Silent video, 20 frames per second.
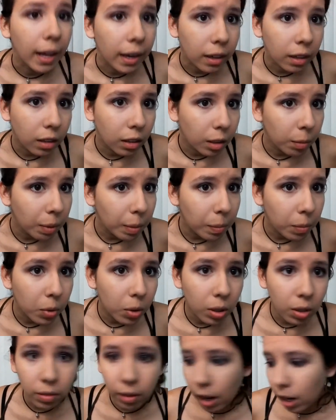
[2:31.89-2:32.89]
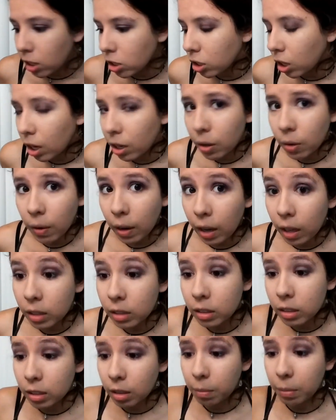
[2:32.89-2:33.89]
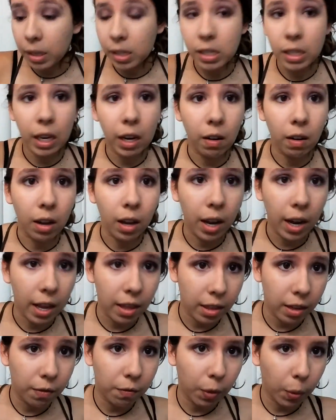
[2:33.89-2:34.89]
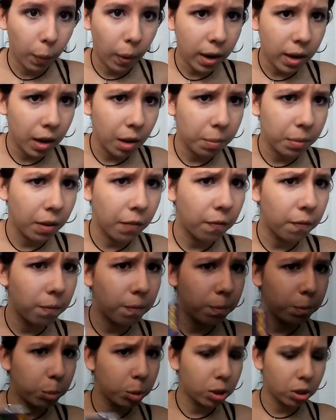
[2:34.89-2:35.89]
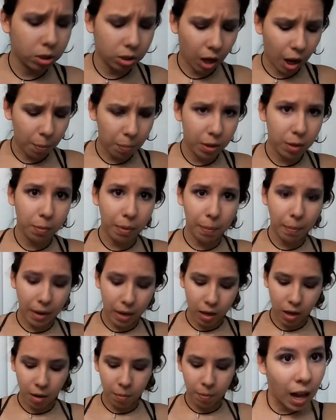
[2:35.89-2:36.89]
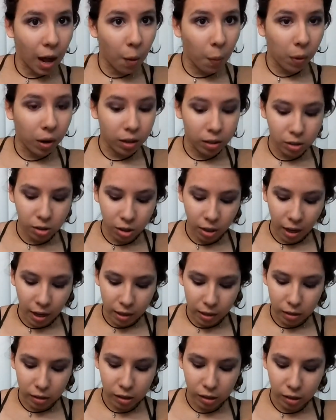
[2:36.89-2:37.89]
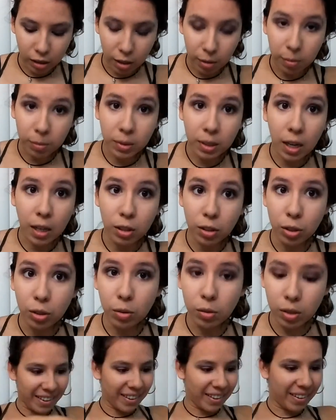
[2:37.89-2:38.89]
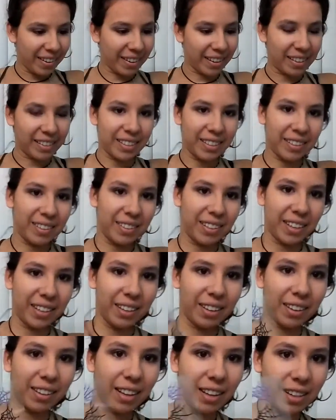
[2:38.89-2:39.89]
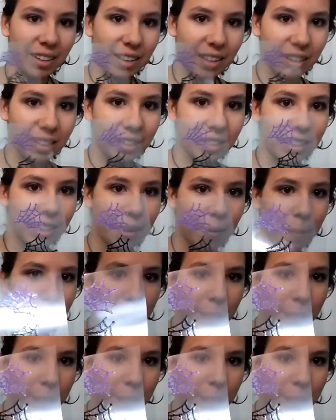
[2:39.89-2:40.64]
Add a little bit more eyeshadow and some mascara. And I think for right now, I'm gonna stop with my makeup. I wanna start adding some tattoos. Okay, so they look like this.